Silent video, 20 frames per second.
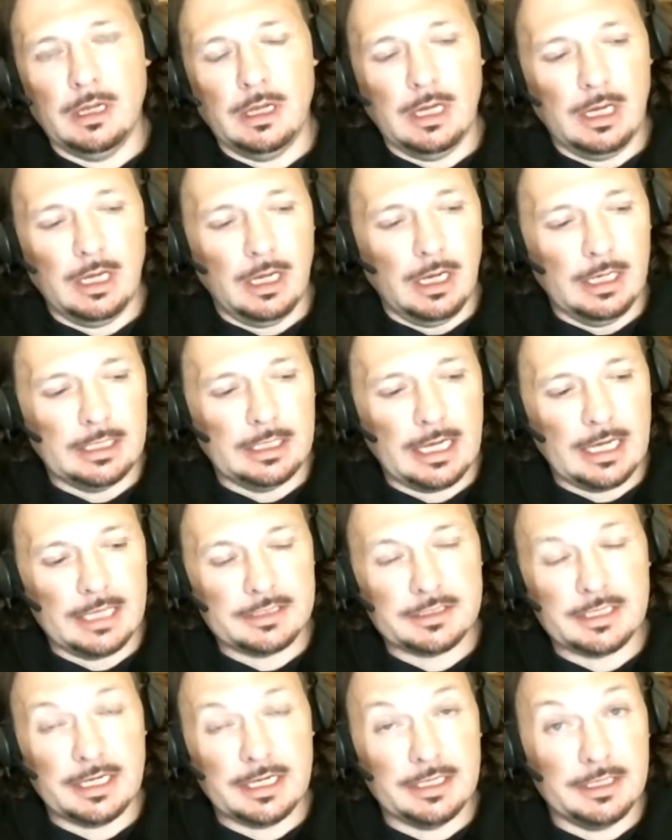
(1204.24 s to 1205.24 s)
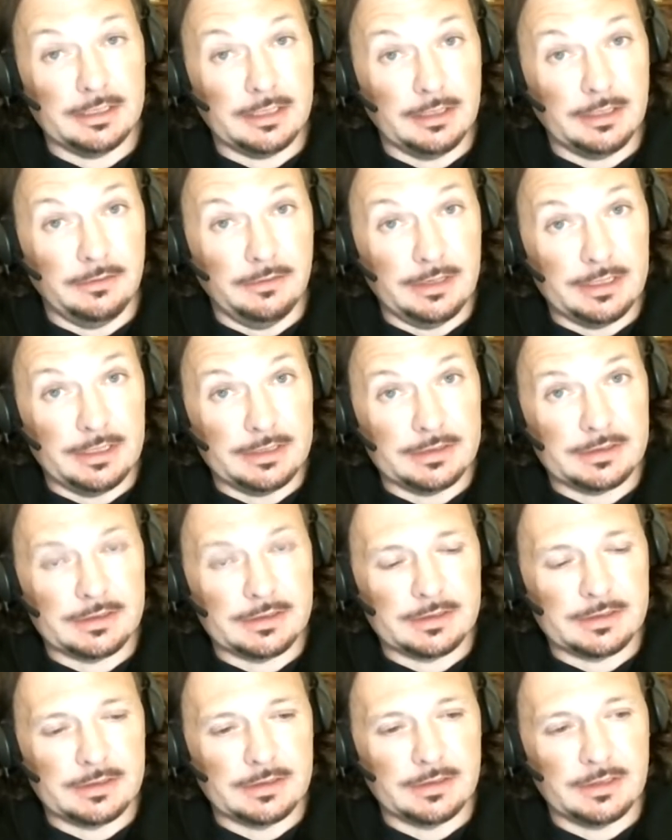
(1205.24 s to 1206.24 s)
I can't say that there
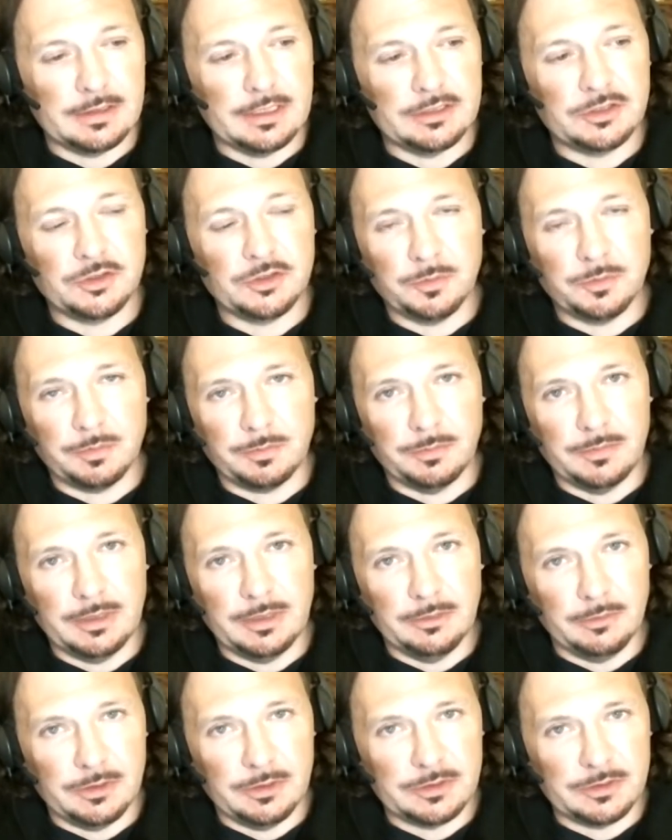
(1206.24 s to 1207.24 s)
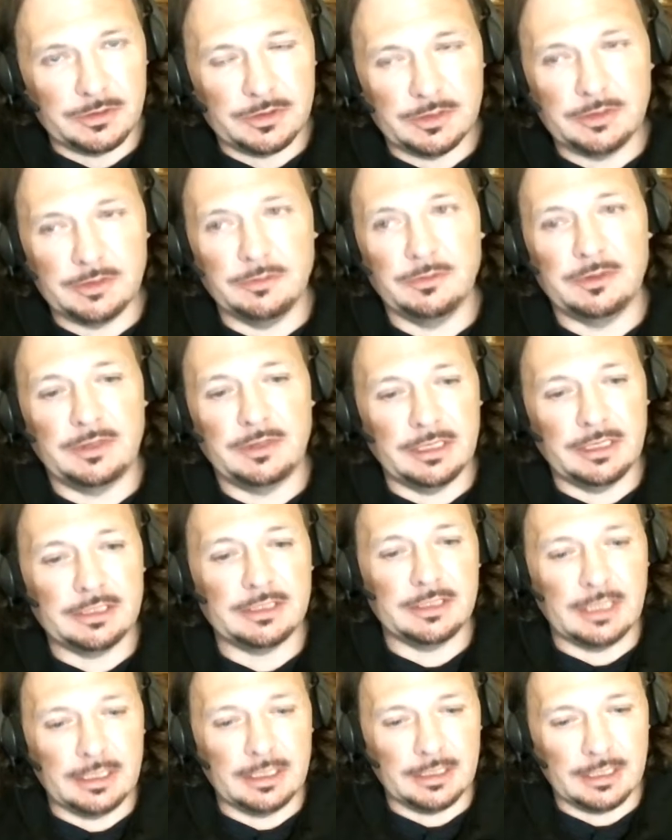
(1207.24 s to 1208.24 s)
is. There should, you would think
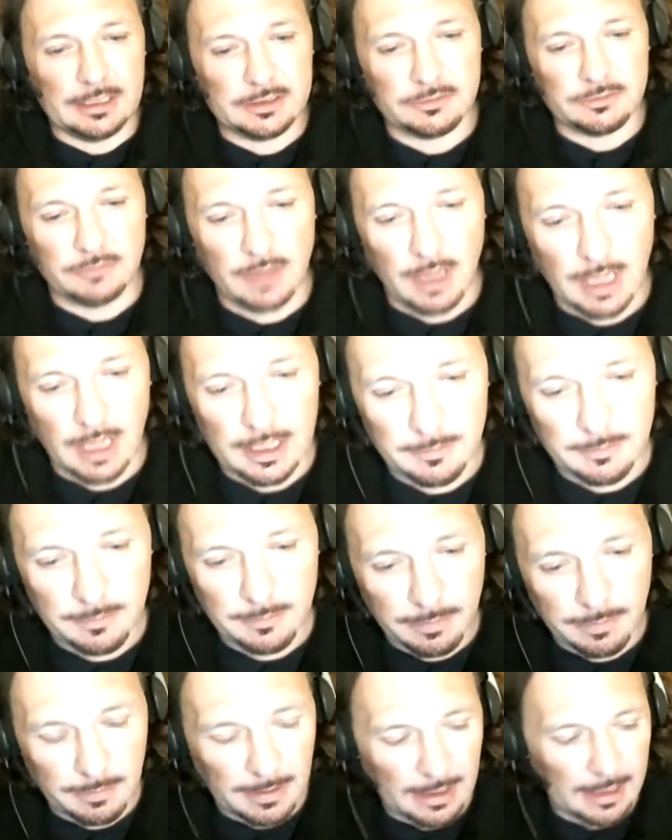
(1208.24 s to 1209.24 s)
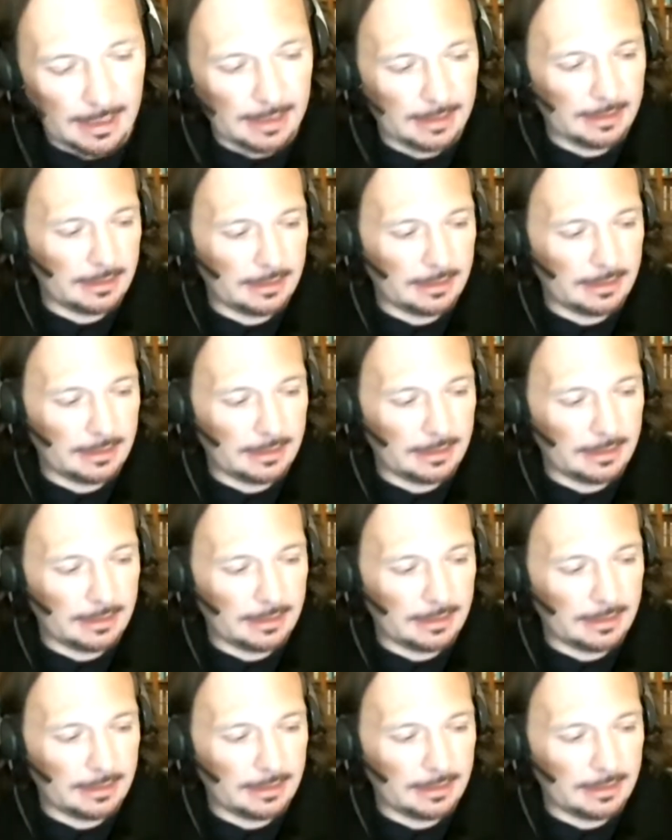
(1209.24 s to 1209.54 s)
that that's right, but